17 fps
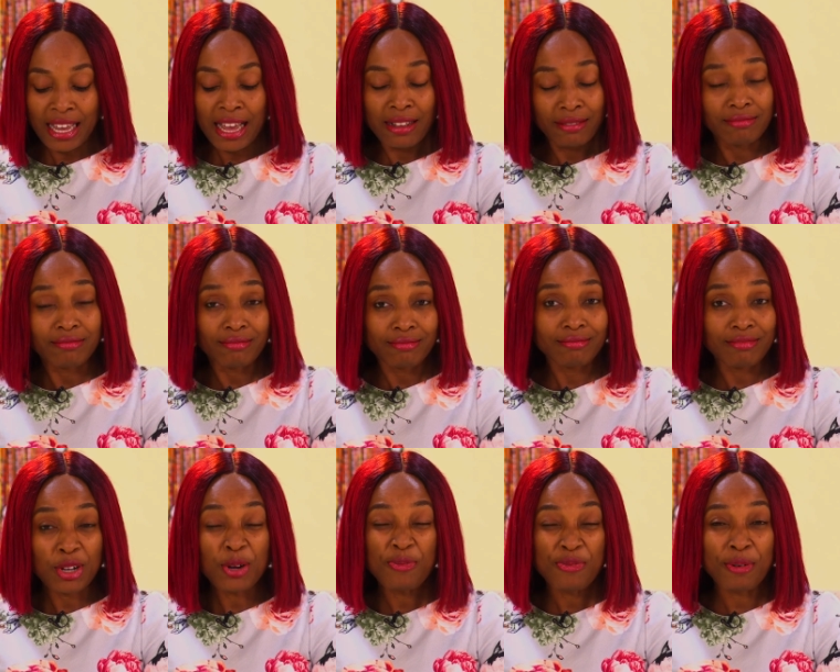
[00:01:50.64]
Yeah,
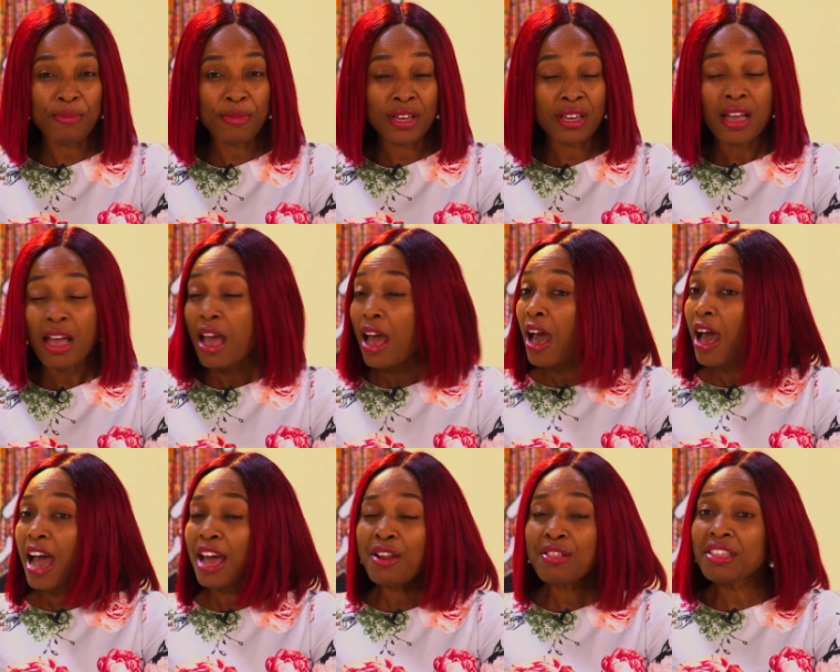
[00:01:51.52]
come for me.
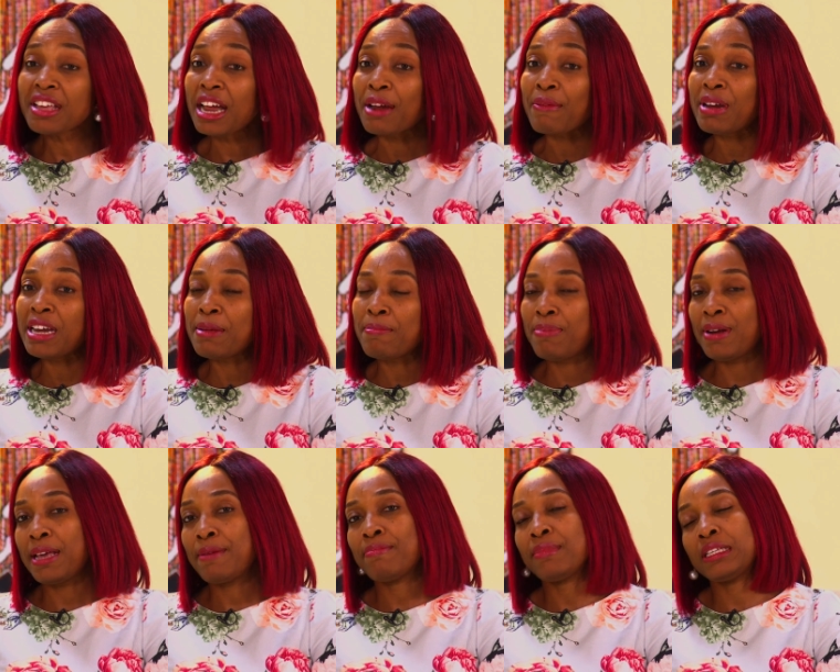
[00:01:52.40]
I don't think I really
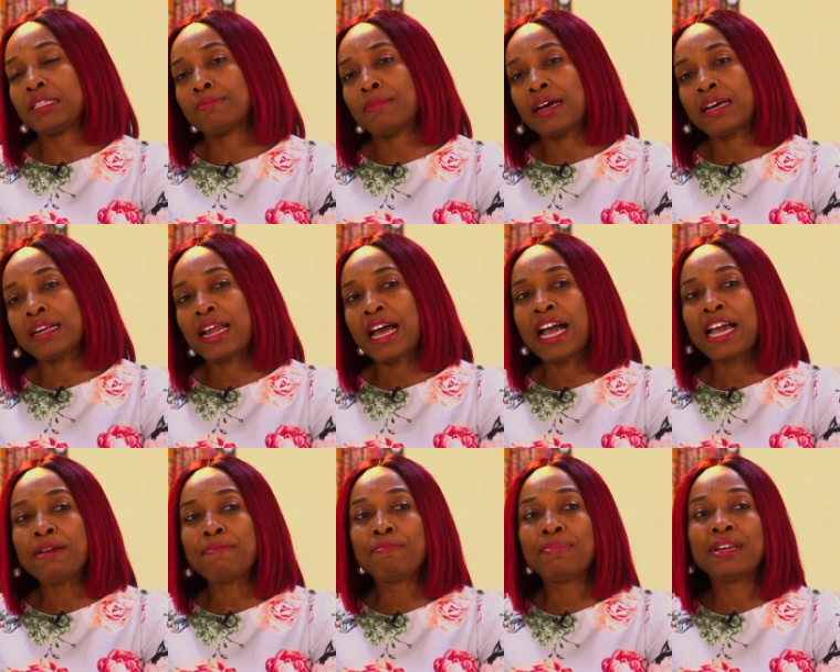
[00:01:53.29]
blame this man.
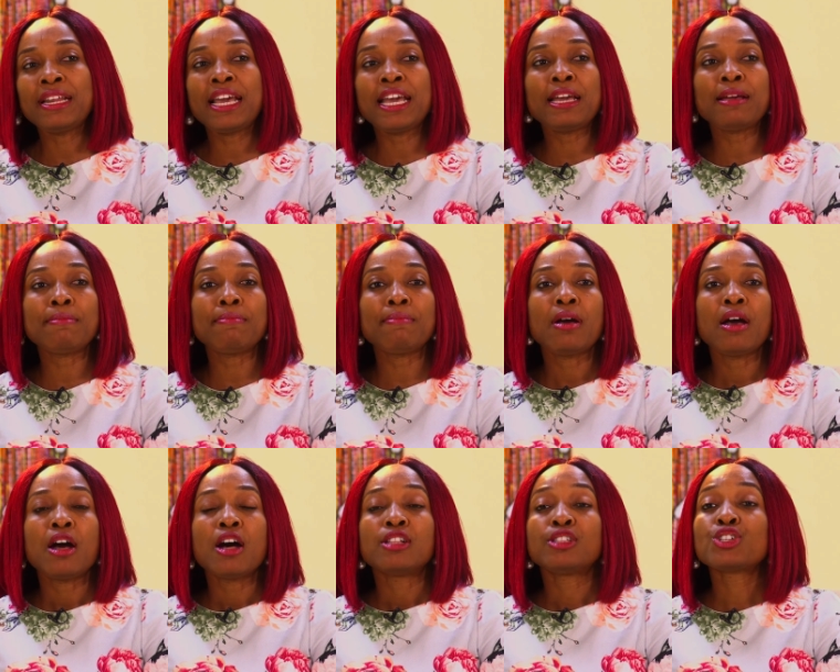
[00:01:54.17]
I blame
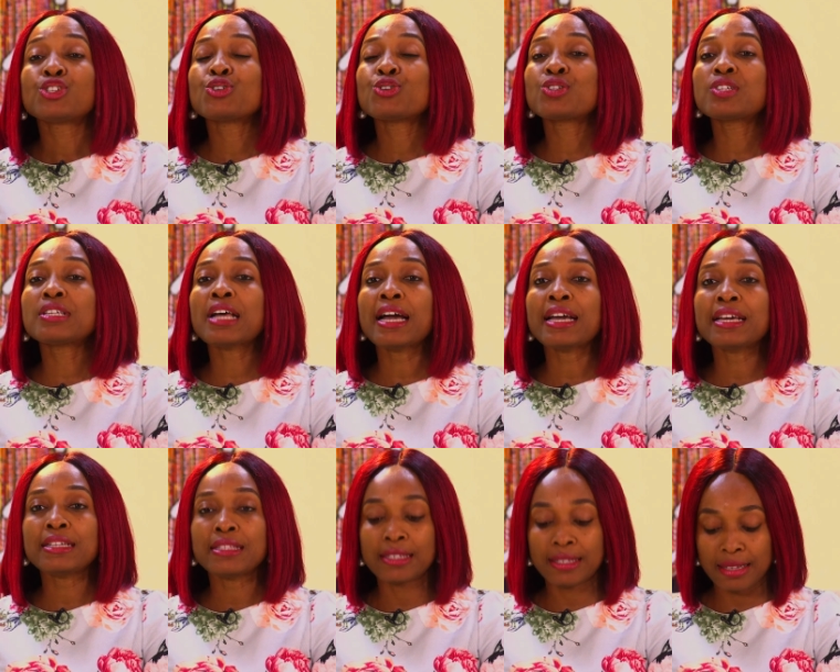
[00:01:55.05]
the
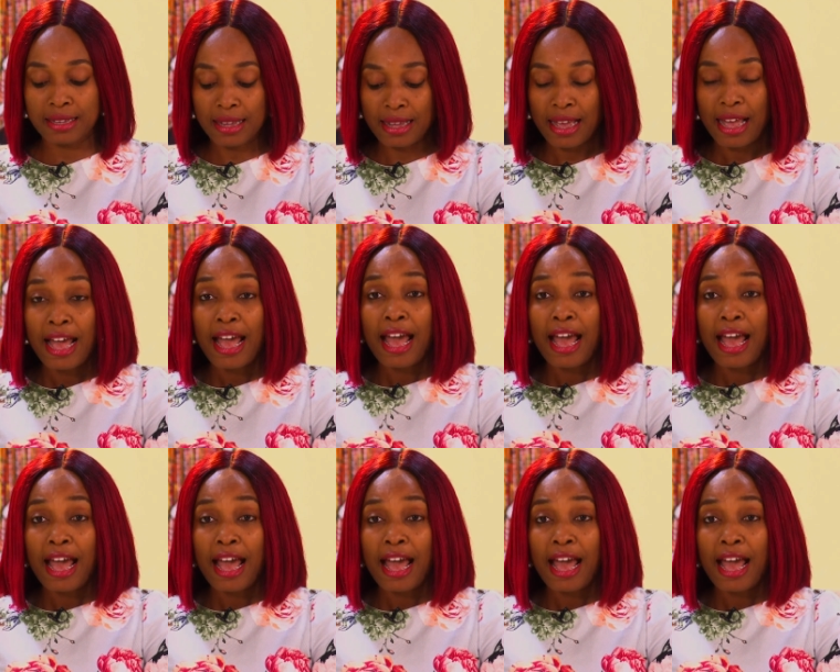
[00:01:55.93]
society.